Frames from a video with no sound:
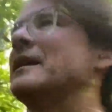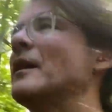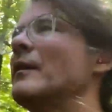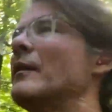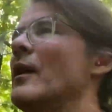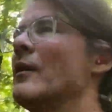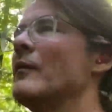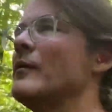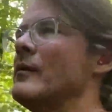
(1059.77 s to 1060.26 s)

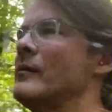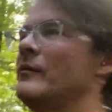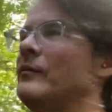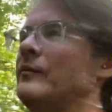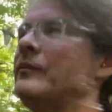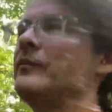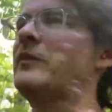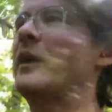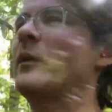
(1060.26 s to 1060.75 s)
a
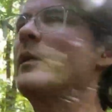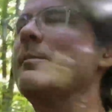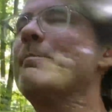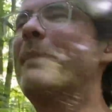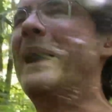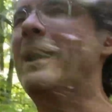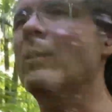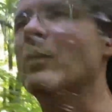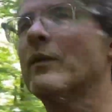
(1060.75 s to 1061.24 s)
very
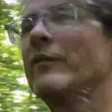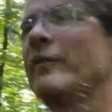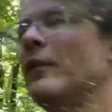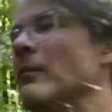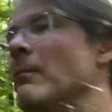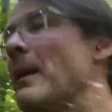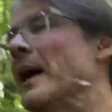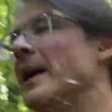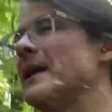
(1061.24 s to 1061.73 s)
powerful
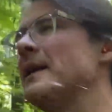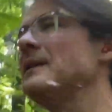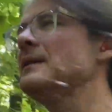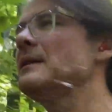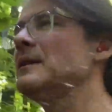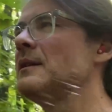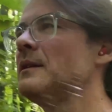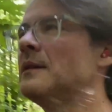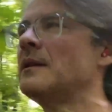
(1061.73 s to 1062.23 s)

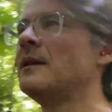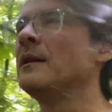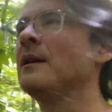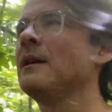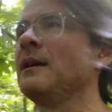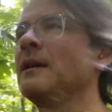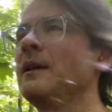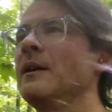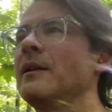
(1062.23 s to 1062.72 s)
mind,
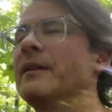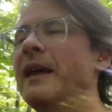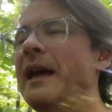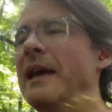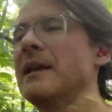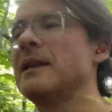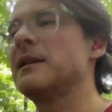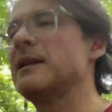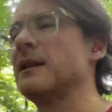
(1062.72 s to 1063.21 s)

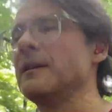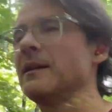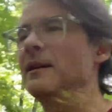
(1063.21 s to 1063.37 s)
then